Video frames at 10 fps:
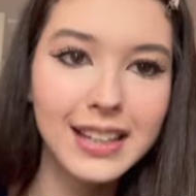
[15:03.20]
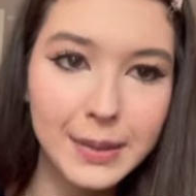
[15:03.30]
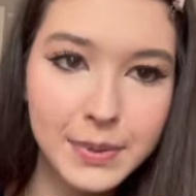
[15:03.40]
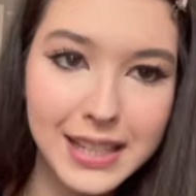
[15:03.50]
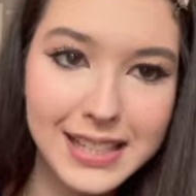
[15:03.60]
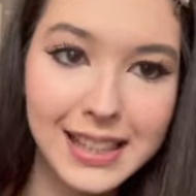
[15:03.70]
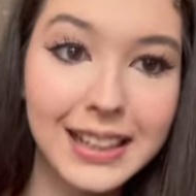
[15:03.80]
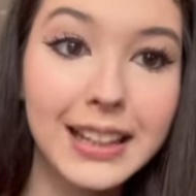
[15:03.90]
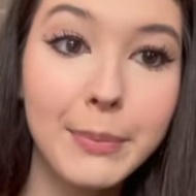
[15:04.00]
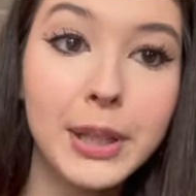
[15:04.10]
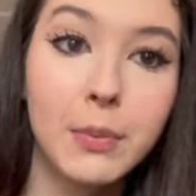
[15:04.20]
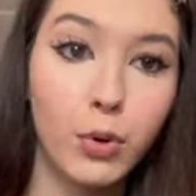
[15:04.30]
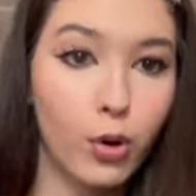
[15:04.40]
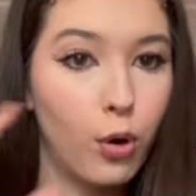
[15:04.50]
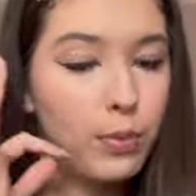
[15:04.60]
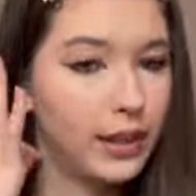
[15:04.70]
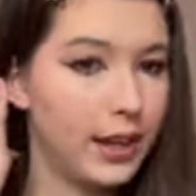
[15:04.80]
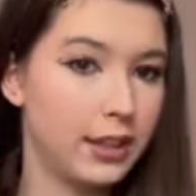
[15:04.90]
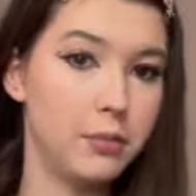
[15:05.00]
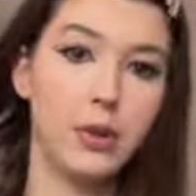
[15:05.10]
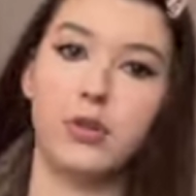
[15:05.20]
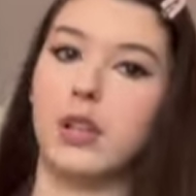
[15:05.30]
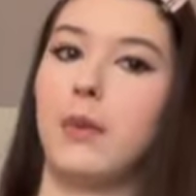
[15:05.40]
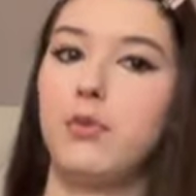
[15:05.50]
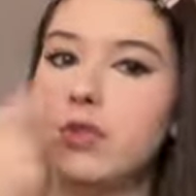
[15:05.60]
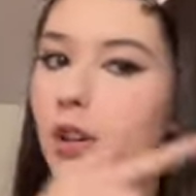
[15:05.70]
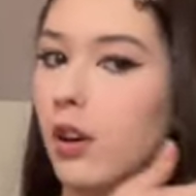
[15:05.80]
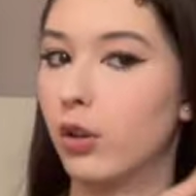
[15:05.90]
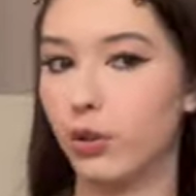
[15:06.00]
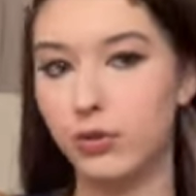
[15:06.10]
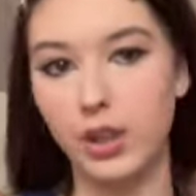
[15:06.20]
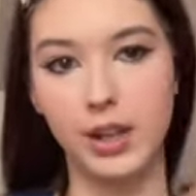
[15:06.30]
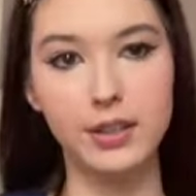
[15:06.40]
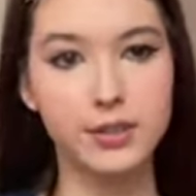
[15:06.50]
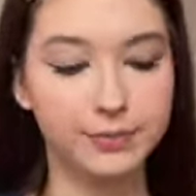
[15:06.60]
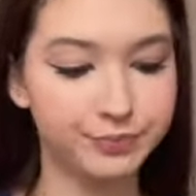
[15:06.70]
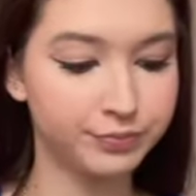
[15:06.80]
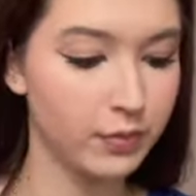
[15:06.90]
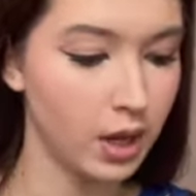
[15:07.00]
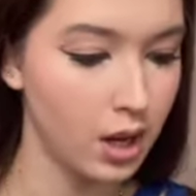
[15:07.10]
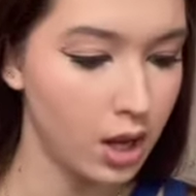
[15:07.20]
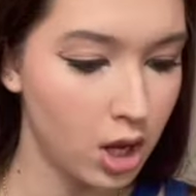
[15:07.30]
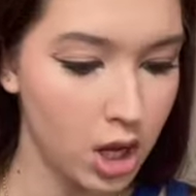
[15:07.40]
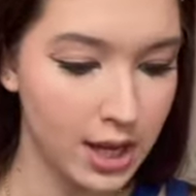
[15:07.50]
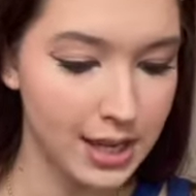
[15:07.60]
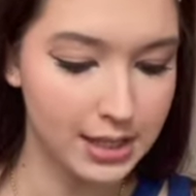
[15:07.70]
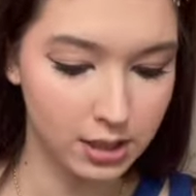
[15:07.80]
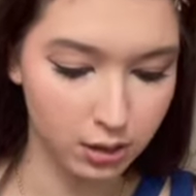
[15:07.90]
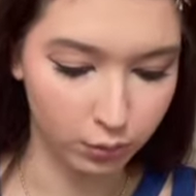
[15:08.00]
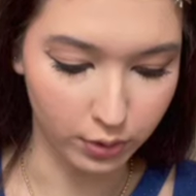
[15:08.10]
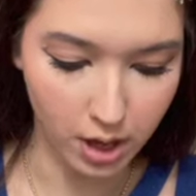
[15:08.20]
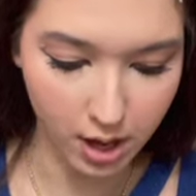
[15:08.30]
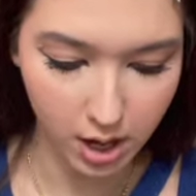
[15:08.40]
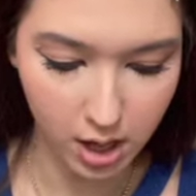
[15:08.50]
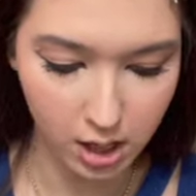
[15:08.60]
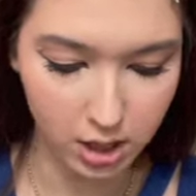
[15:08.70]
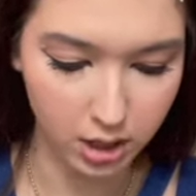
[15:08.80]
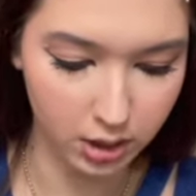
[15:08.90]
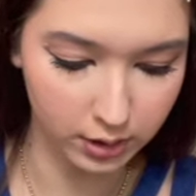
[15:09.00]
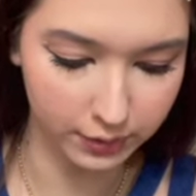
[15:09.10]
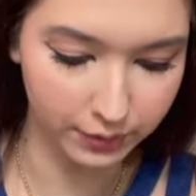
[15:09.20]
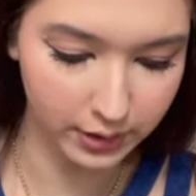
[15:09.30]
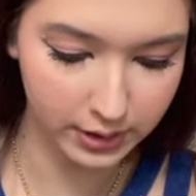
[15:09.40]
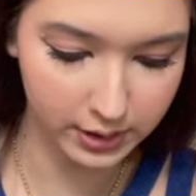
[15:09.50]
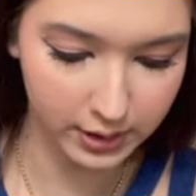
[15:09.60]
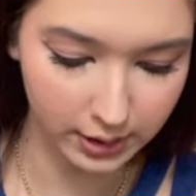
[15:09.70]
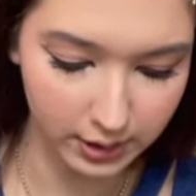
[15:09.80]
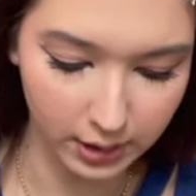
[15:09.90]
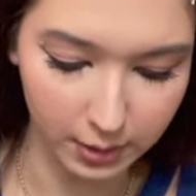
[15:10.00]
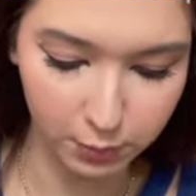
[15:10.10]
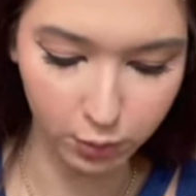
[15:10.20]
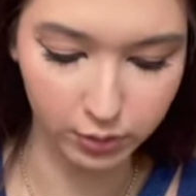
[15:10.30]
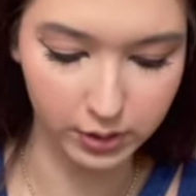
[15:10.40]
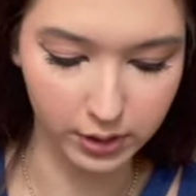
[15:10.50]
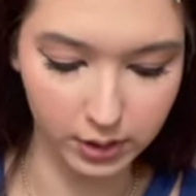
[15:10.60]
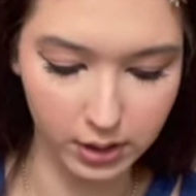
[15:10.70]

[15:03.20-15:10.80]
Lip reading: lips it's a little bit more complicated because I'm using a lot of shades. So the first thing that I'm using